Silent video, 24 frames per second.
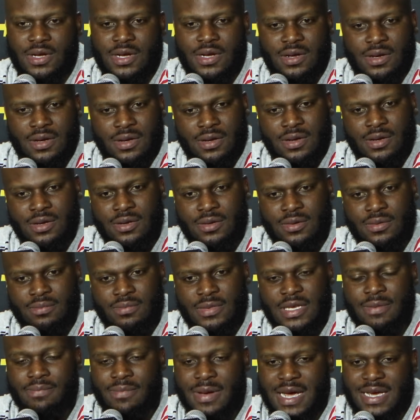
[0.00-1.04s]

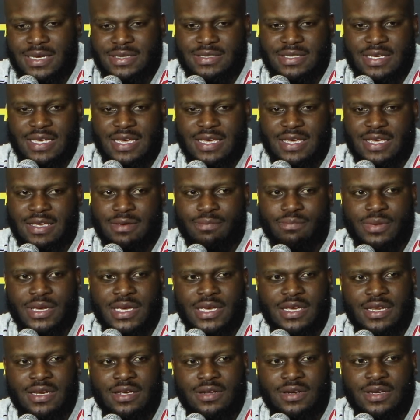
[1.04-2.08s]
Um, he might take it. He's
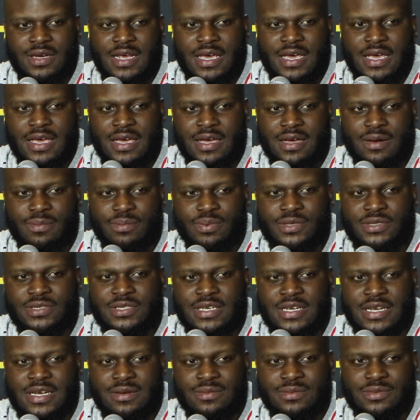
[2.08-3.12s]
been hit in the head a couple of
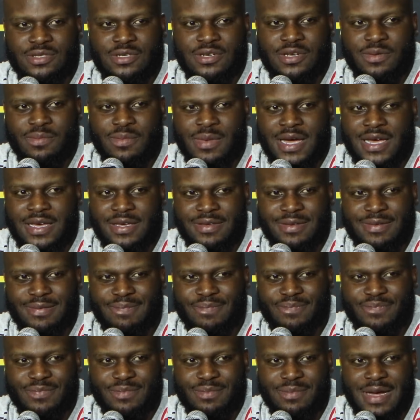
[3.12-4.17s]
times, so he might
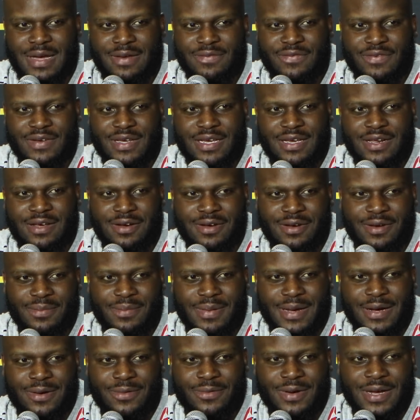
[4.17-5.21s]
might forget all
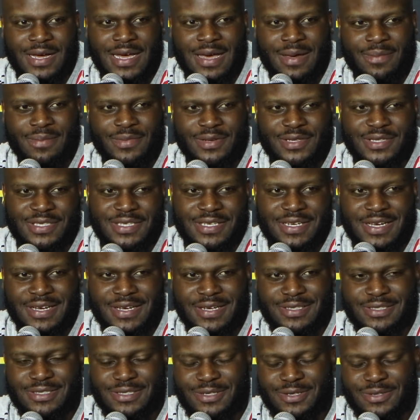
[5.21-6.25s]
about what happened
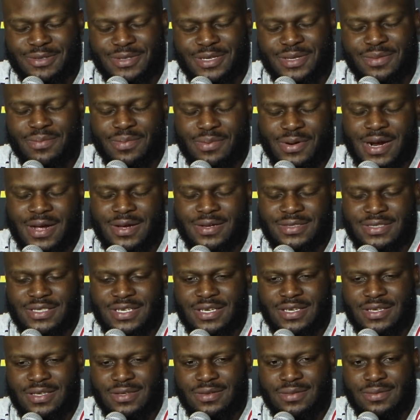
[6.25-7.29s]
tonight. So he can probably
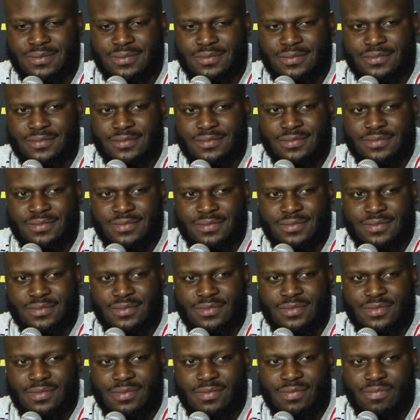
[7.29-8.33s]
take it.
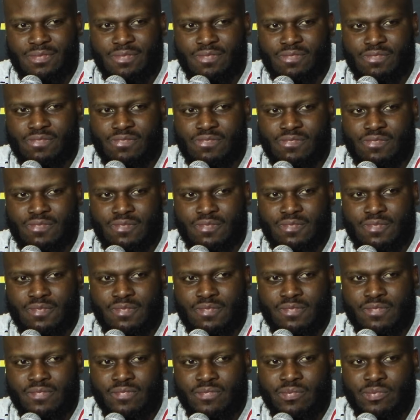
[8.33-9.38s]
Did you say that you're oiled
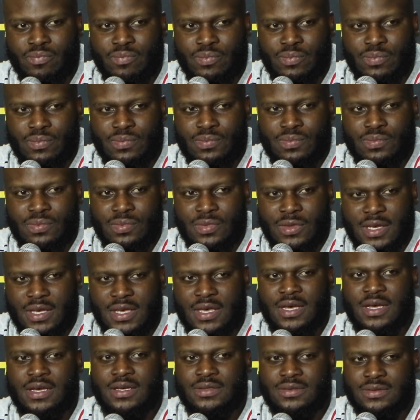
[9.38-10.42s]
up and ready for him?
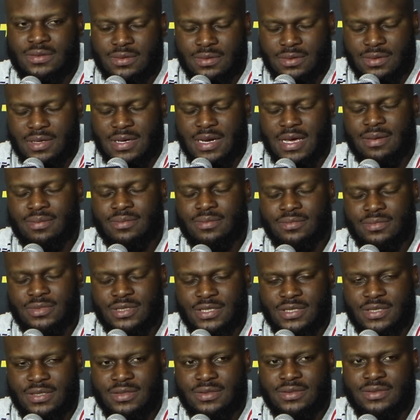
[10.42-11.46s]
Yes, the clapping
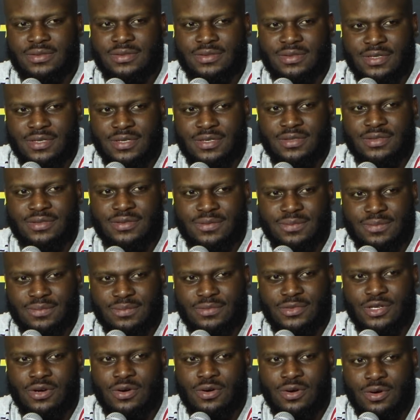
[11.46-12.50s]
cheeks. Yes,
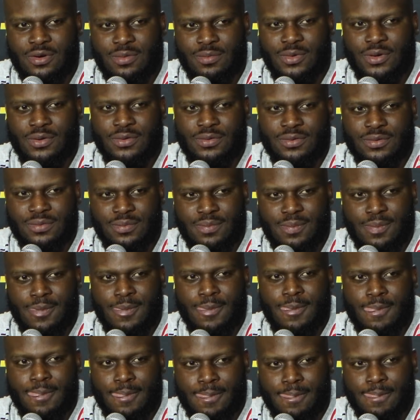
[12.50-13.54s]
no homo.
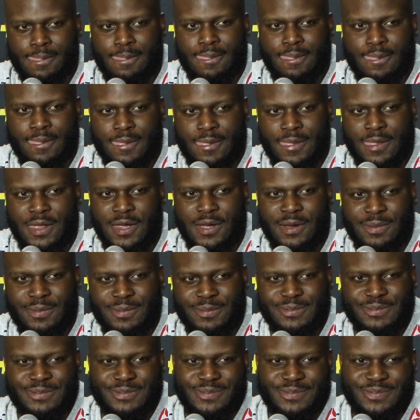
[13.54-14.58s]
Maybe he won't take it
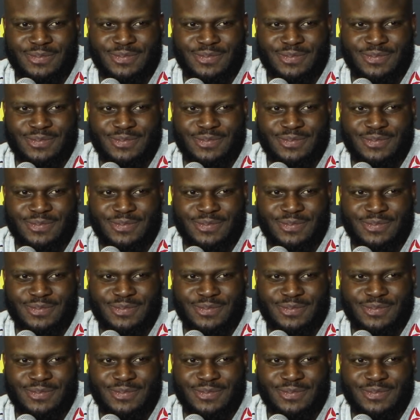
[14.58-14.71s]
then.